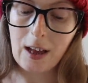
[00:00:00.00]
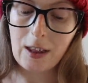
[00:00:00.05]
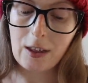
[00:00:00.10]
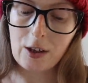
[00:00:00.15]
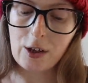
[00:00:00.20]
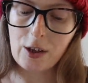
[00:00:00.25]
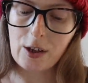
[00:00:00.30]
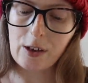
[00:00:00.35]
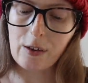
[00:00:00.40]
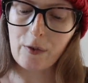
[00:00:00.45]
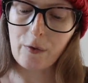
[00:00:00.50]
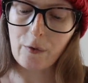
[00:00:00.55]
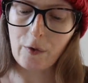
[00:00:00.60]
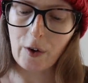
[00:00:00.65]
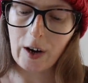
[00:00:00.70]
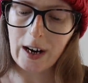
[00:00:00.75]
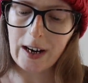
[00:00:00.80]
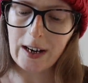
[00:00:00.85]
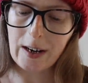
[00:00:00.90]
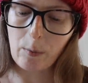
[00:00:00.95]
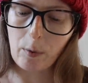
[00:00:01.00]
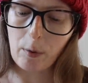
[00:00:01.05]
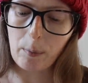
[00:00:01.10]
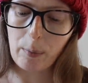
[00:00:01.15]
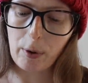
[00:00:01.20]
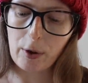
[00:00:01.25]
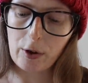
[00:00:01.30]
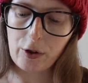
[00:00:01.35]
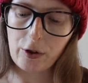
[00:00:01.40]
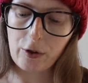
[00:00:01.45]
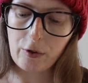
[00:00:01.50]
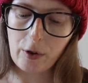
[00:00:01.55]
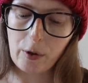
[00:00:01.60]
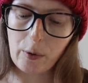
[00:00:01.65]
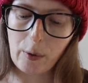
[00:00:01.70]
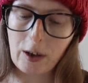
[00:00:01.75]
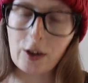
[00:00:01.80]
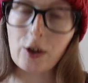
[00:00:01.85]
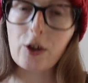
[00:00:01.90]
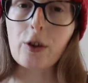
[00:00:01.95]
that she's afraid it will push
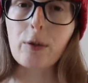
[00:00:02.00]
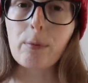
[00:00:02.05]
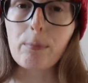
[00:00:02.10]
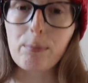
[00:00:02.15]
through and she'll